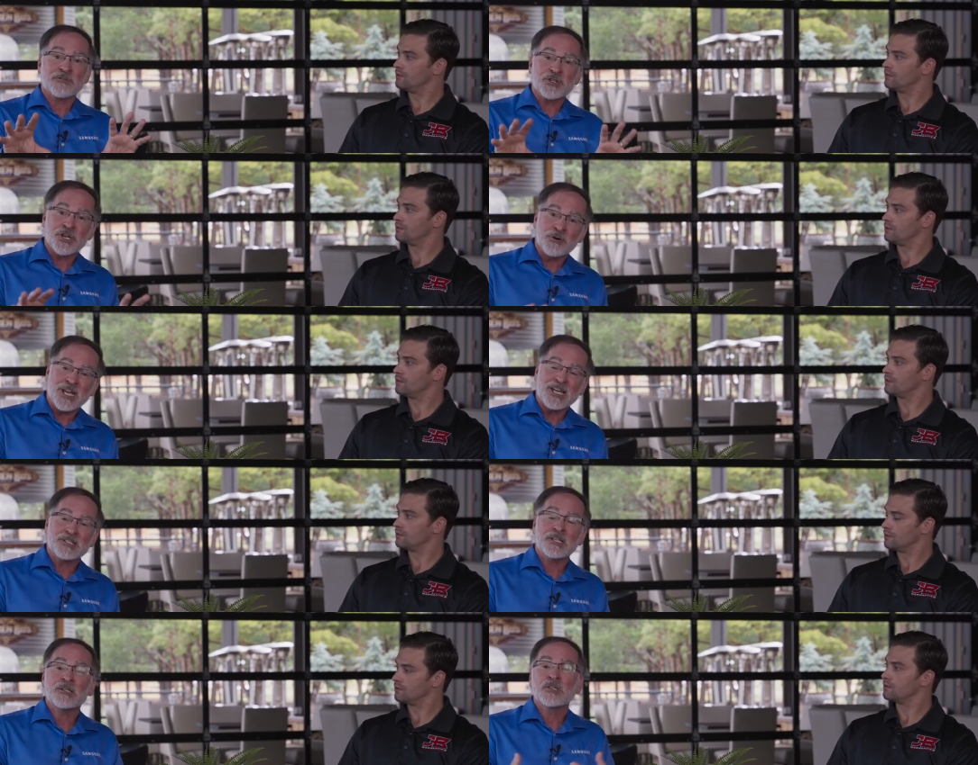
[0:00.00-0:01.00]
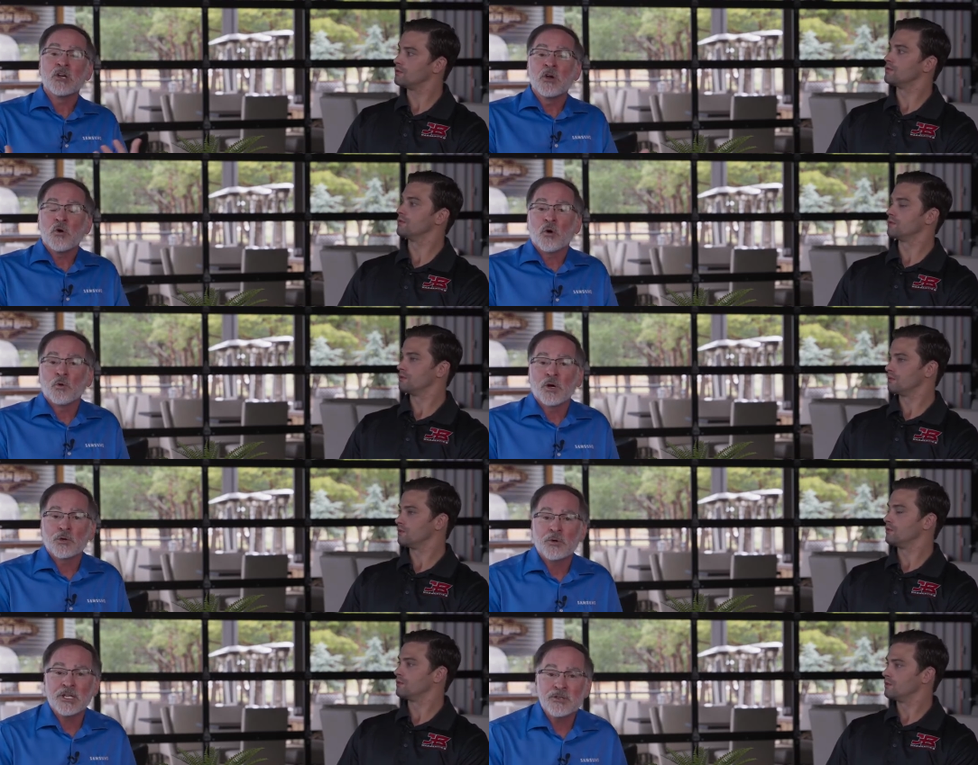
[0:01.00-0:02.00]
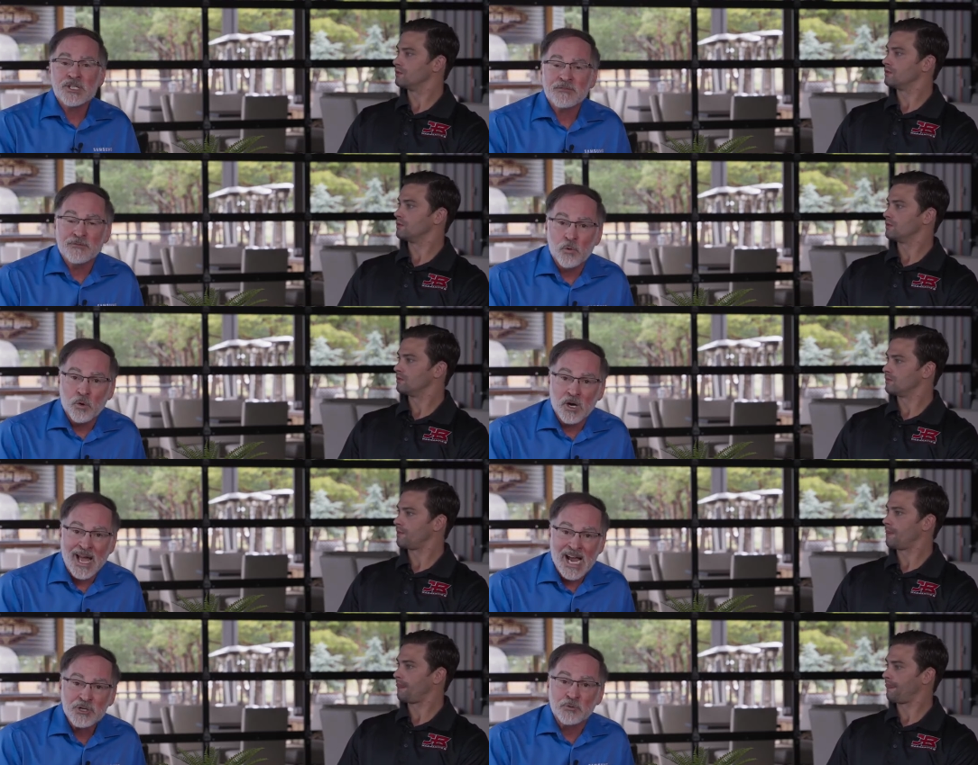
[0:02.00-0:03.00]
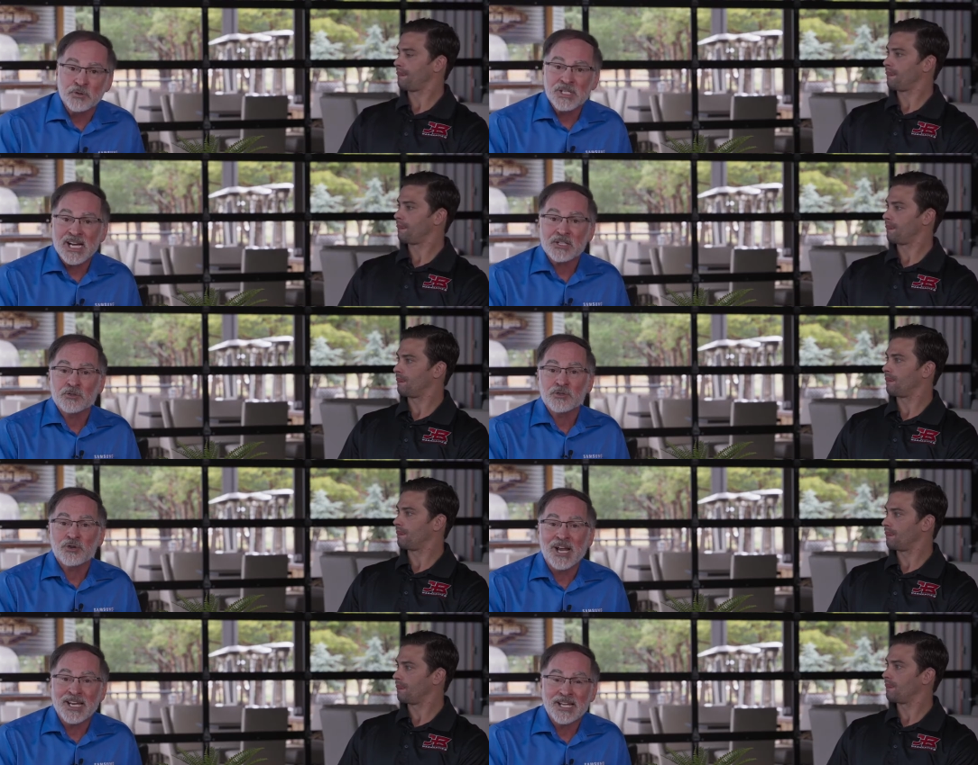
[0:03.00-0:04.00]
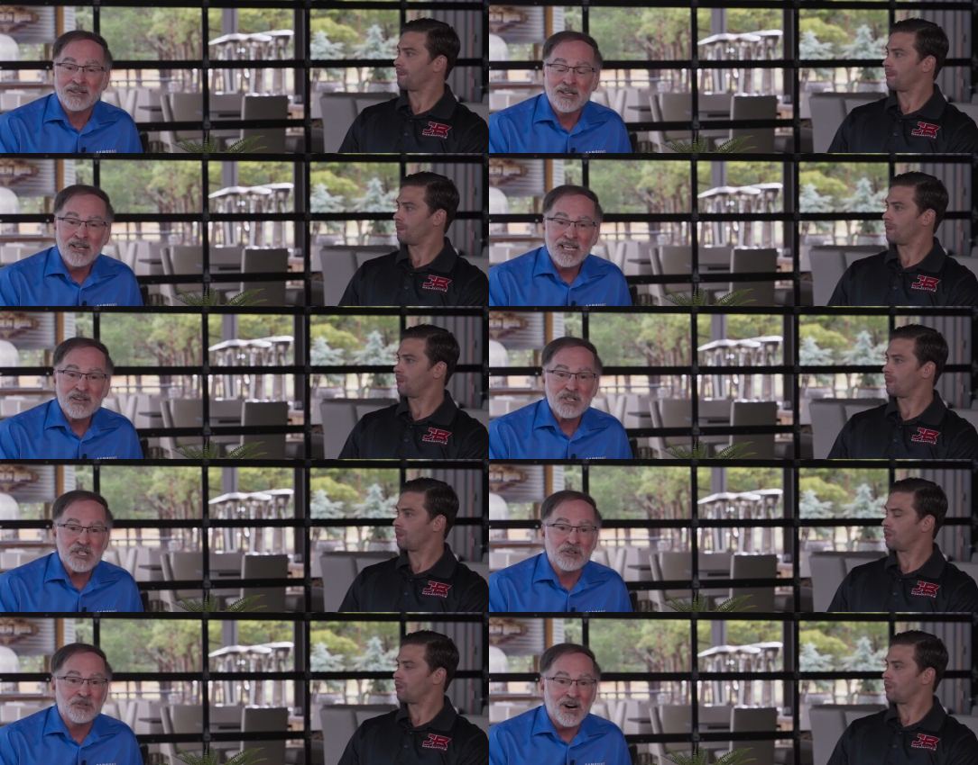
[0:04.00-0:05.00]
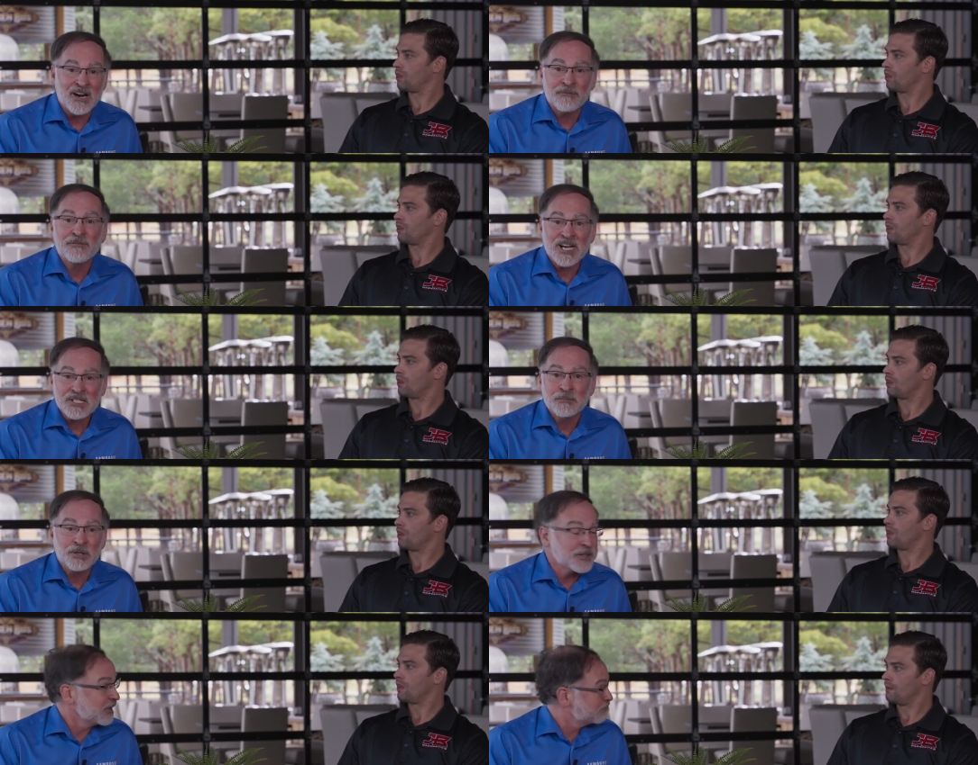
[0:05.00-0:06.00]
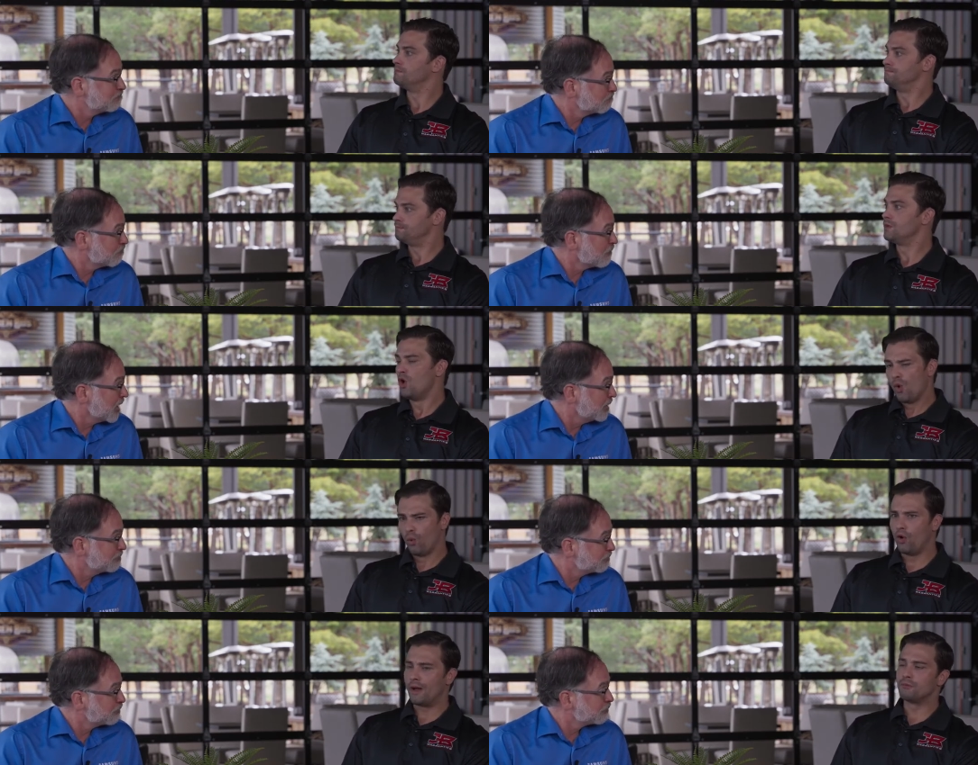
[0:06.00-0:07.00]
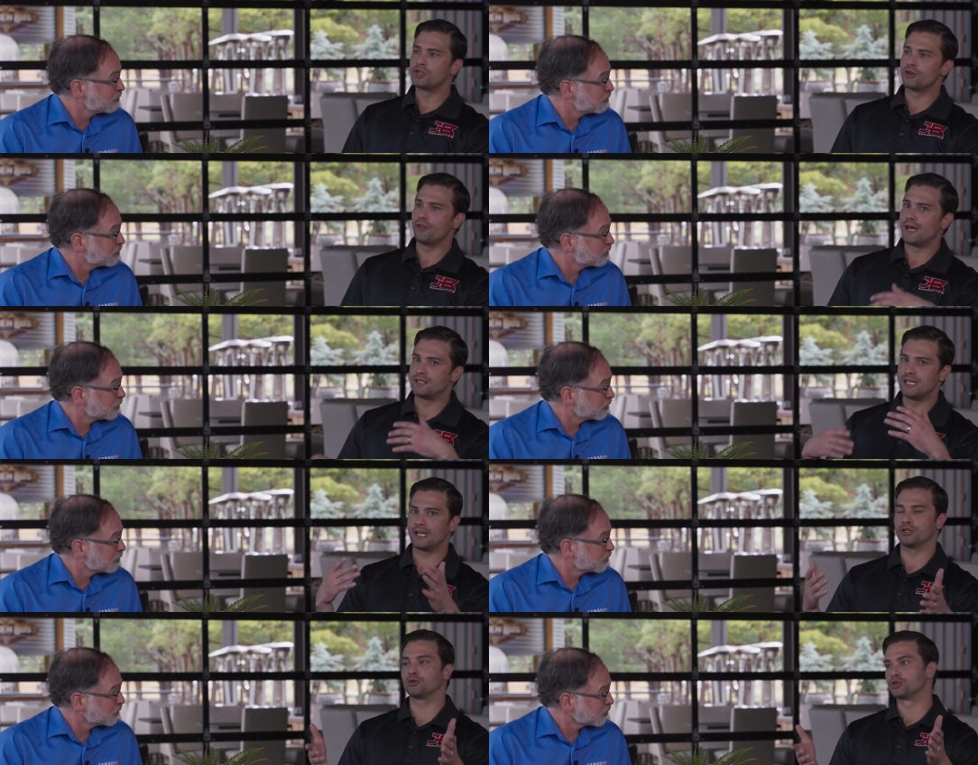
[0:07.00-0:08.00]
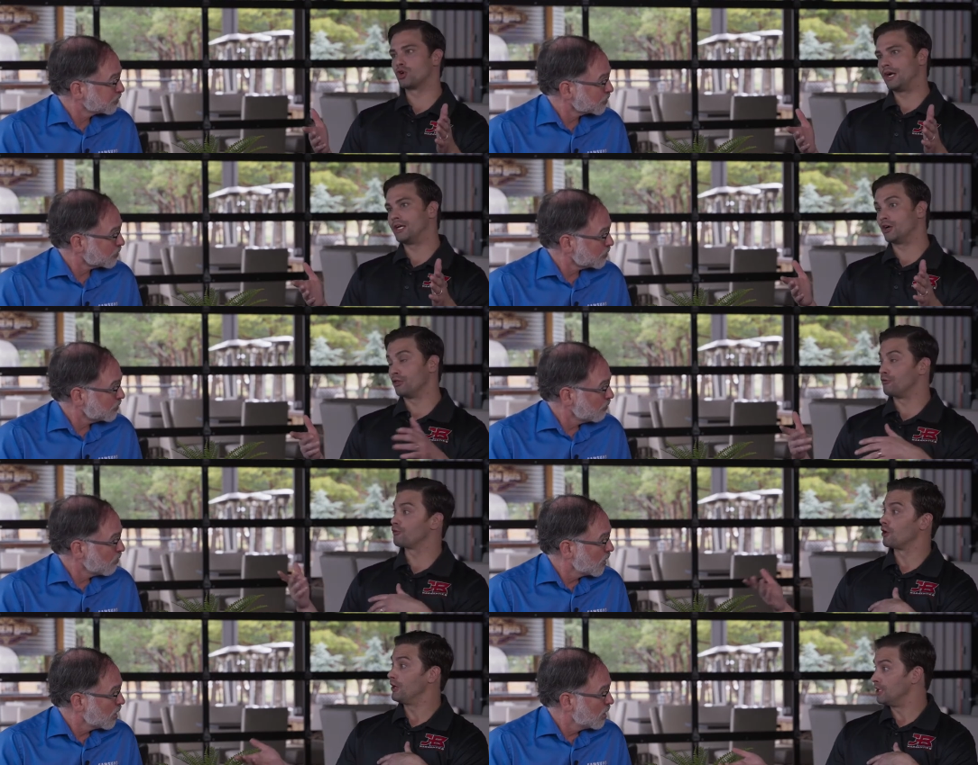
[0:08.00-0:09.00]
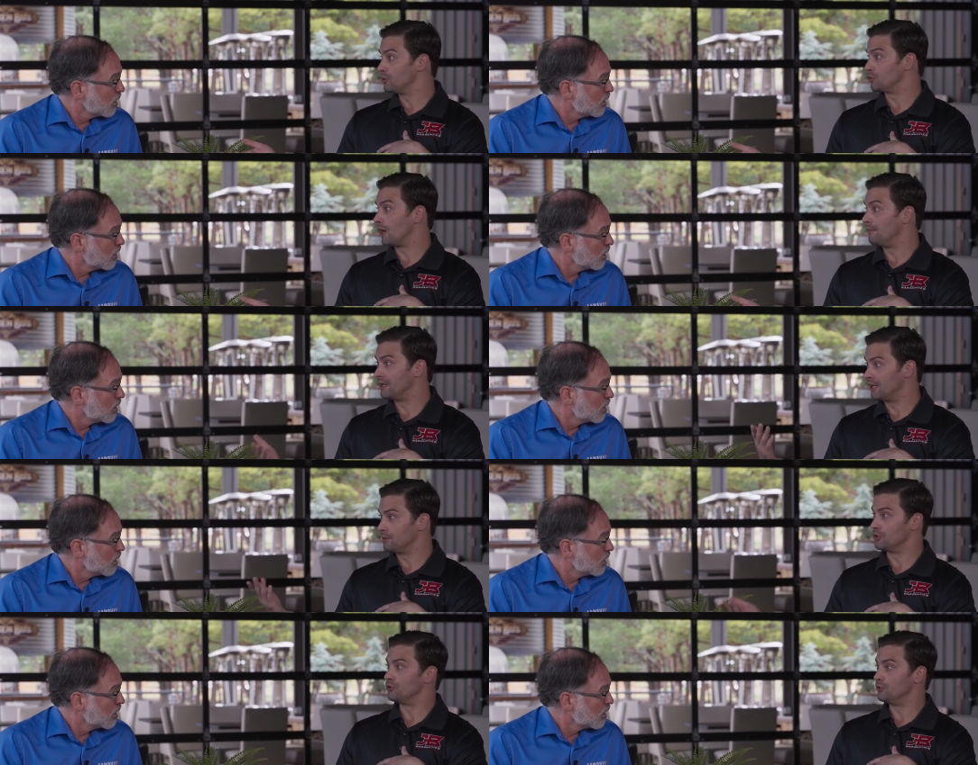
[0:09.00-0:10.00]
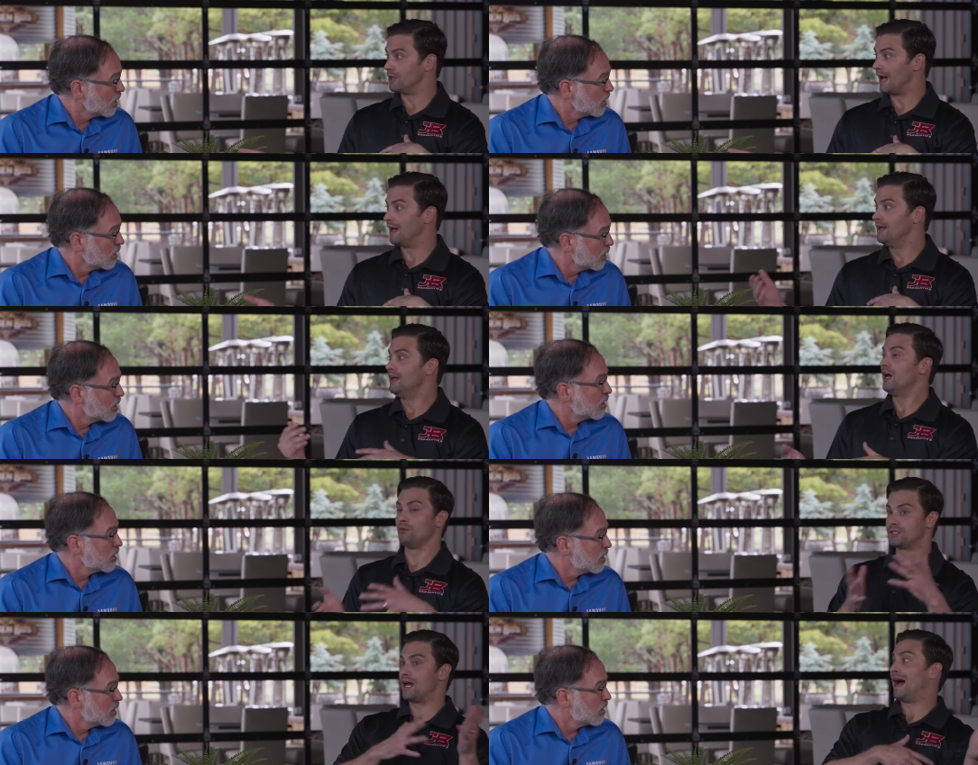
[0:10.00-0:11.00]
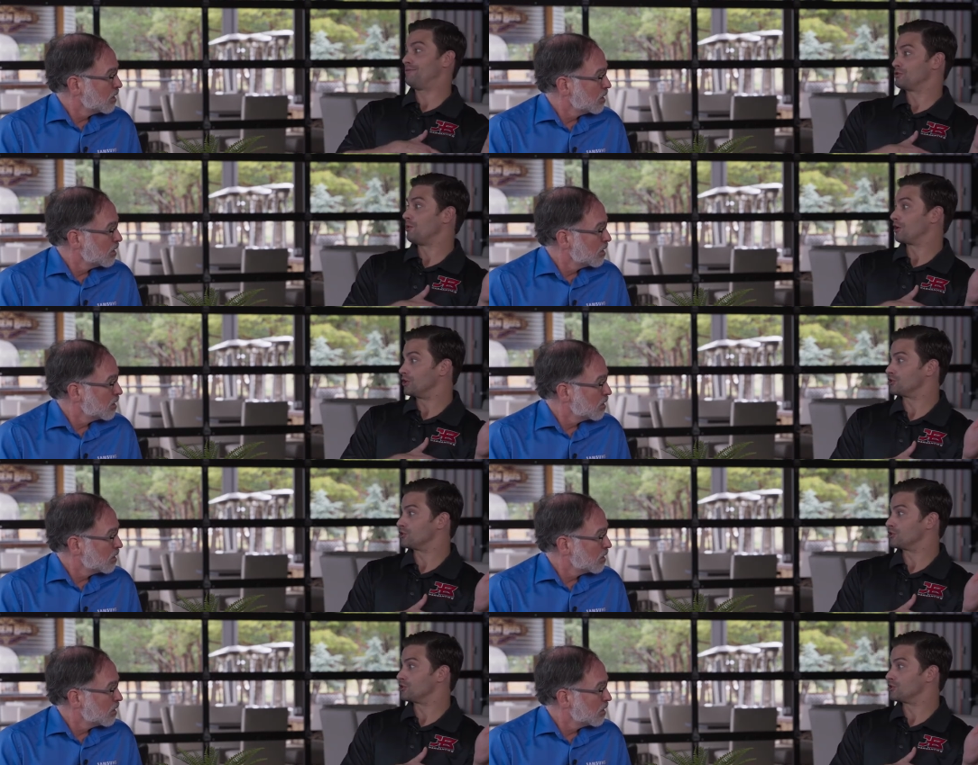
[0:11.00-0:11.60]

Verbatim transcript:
Speaker 1: for showcases or whether we use it for actual technical training gives us a lot of flexibility.
Speaker 2: Mm -hmm. Well, and I'm sure that technical training on the front end, right, being able to do that helps the aftermarket